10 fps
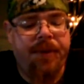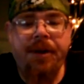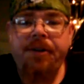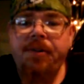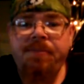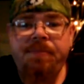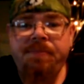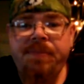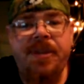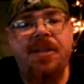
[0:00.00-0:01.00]
Group,
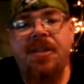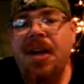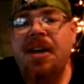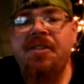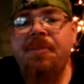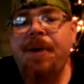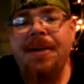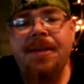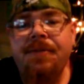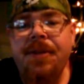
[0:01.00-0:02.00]
it's not a group
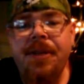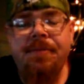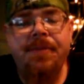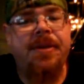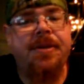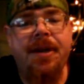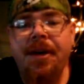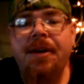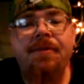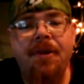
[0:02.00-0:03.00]
activity. There's not
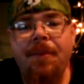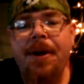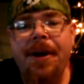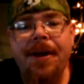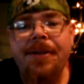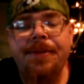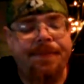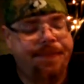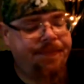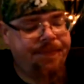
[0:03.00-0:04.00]
enough room here, guys.
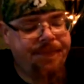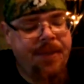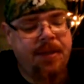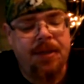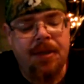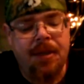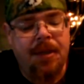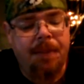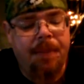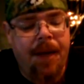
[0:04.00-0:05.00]

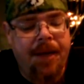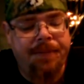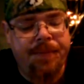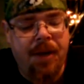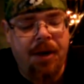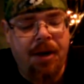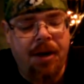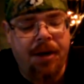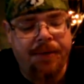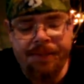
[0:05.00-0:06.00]
But all in
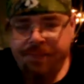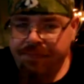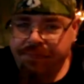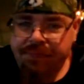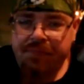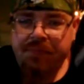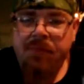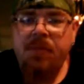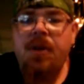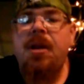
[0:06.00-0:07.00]
all,
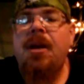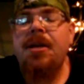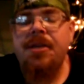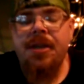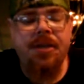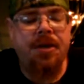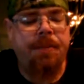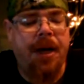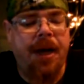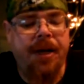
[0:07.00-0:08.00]
I'd say it's a good
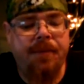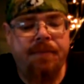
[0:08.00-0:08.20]
buy.